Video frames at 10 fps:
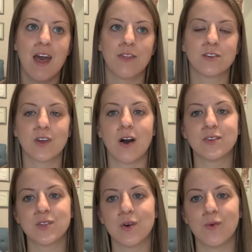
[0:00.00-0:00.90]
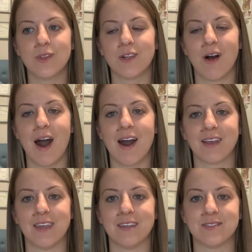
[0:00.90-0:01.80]
There's also little
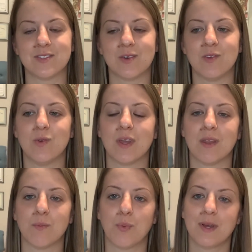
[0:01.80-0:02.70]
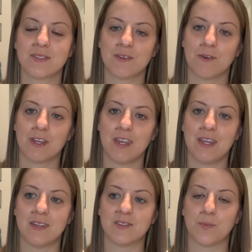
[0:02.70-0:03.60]
hotkeys, so you can press different
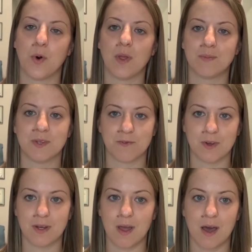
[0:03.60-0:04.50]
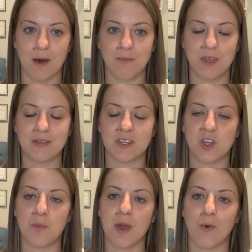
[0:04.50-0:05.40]
keys to pull up different things that
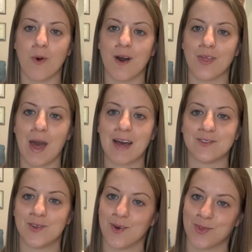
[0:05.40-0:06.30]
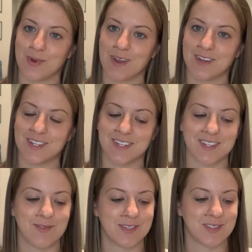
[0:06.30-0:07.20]
you might want as you go throughout your
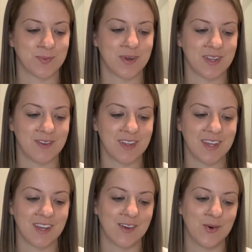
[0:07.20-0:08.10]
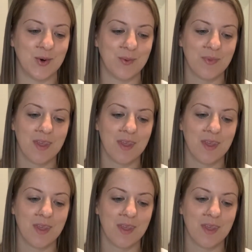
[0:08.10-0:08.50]
testing, which is pretty unique and cool.